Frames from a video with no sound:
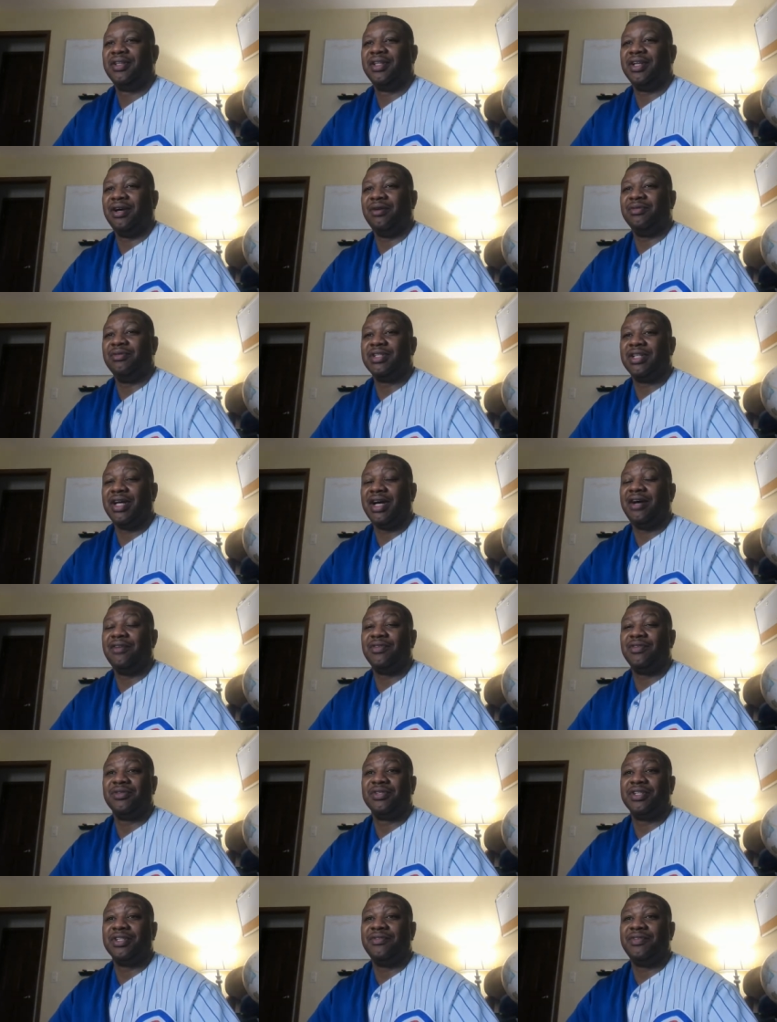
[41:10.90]
That was live
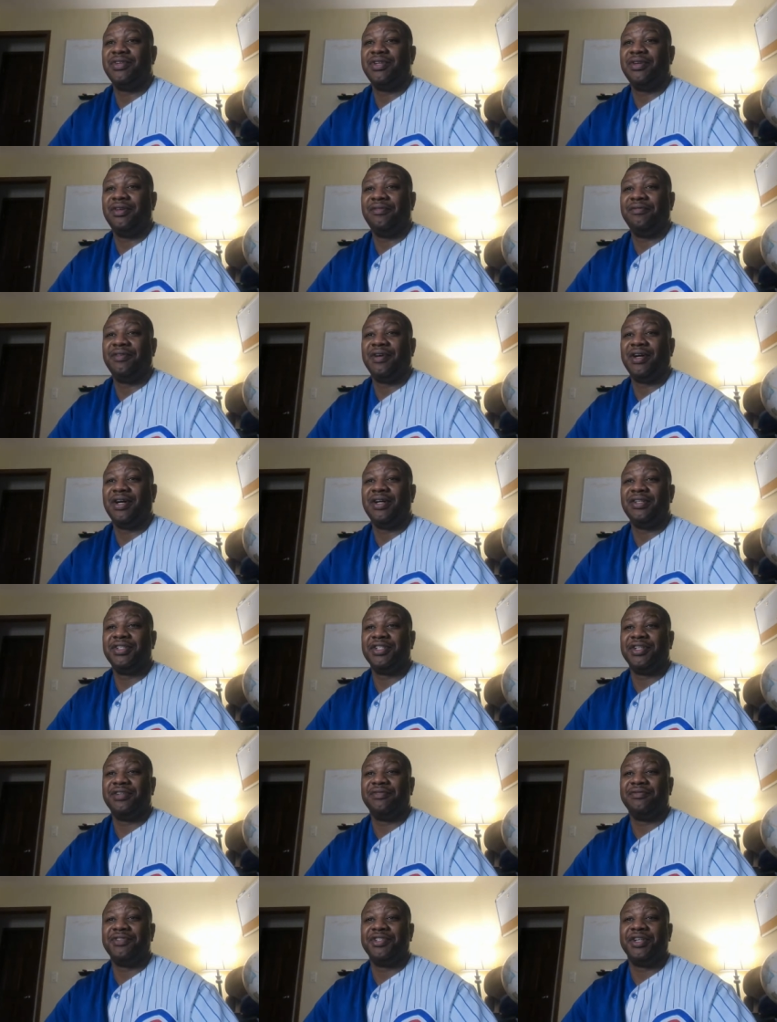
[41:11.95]
on TV. He fired
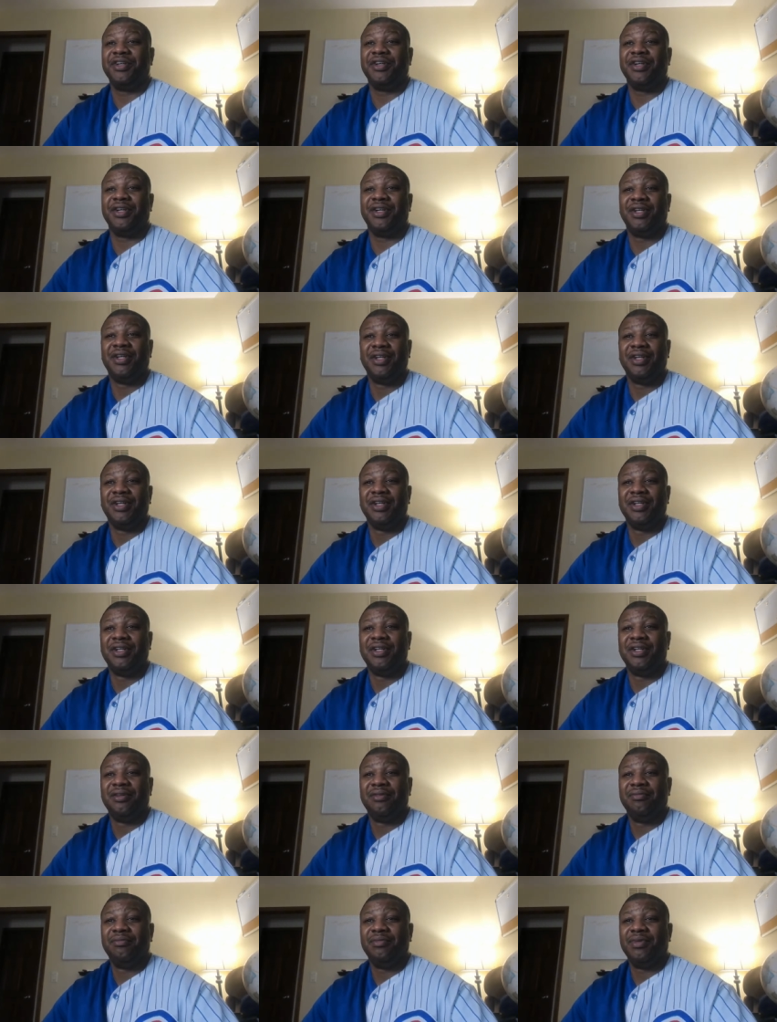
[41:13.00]
Jeff Jarrett.
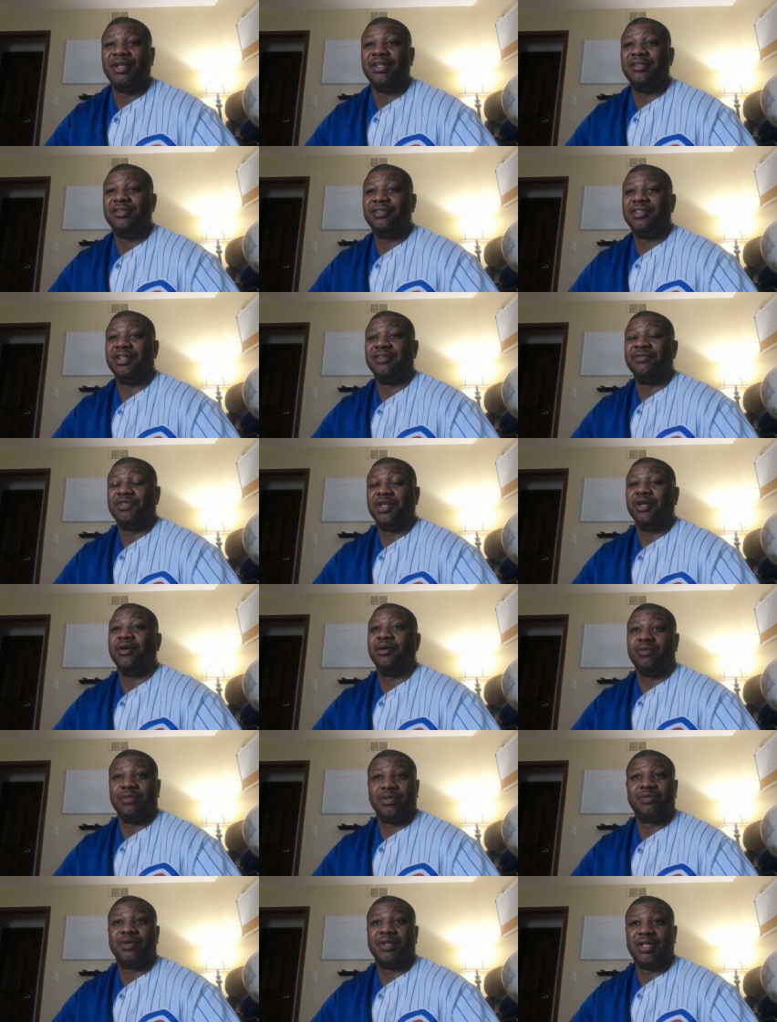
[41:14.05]
But Jeff
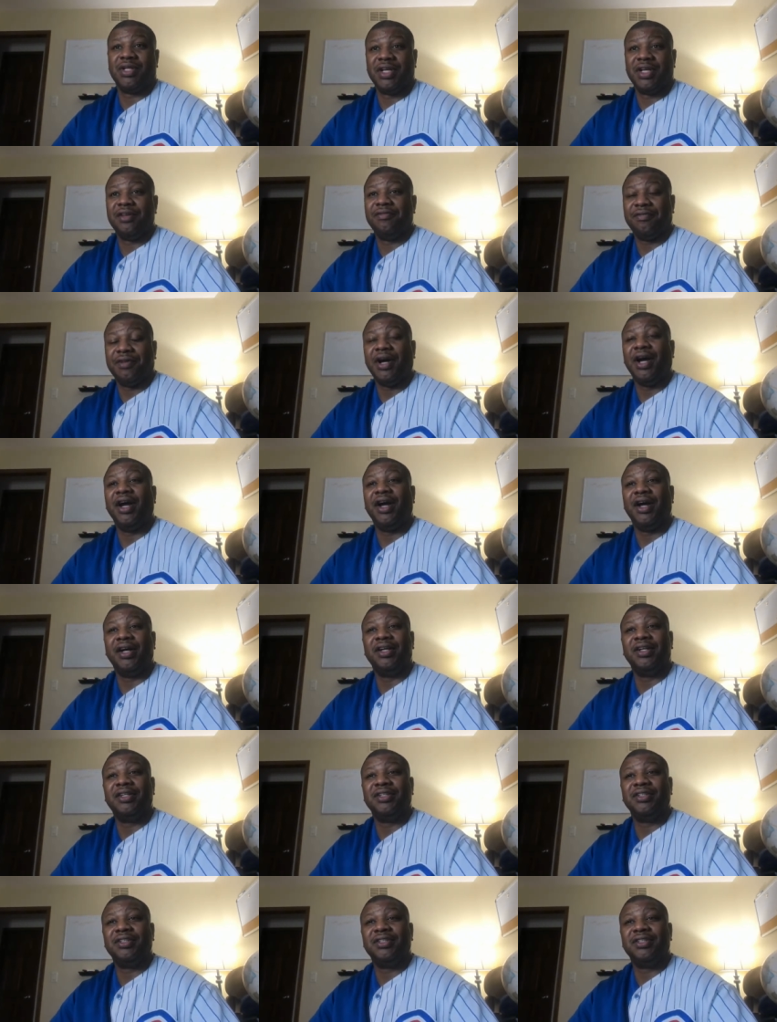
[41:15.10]
Jarrett was really getting fired.